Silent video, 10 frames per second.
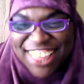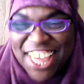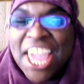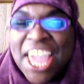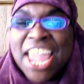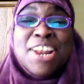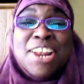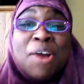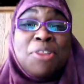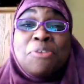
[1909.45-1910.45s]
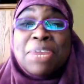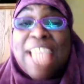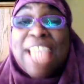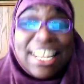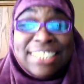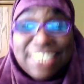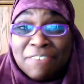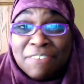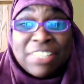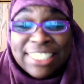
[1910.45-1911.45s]
he knew the reality
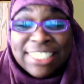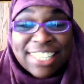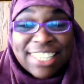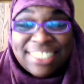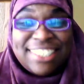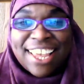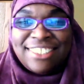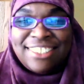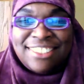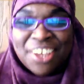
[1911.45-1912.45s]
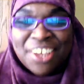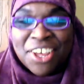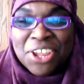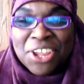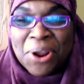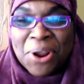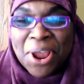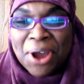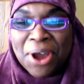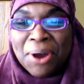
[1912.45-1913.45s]
of his existence. You
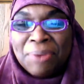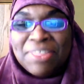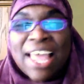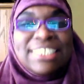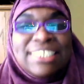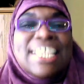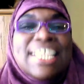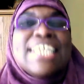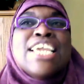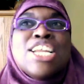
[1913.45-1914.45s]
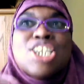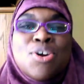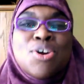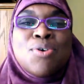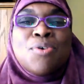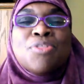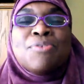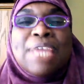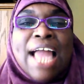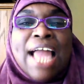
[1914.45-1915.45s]
know, that's the thing. He knew the
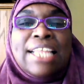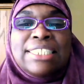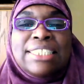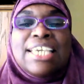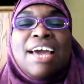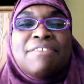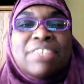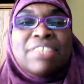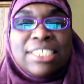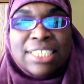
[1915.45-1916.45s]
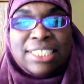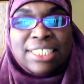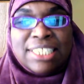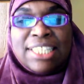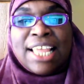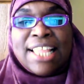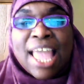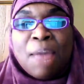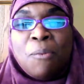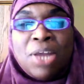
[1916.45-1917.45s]
reality of his existence, and
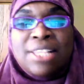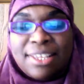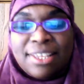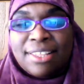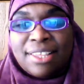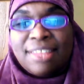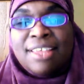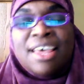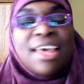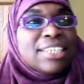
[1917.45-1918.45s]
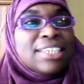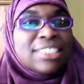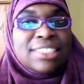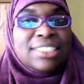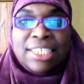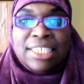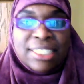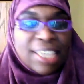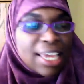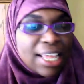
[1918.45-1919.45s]
that one sentence is just like, this
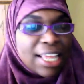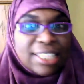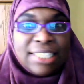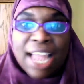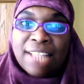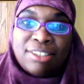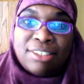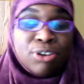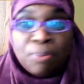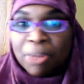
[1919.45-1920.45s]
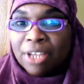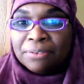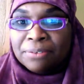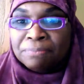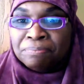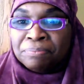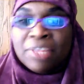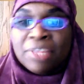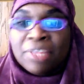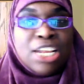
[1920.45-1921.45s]
kid is not stupid.
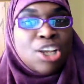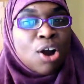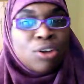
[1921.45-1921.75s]
He knows what's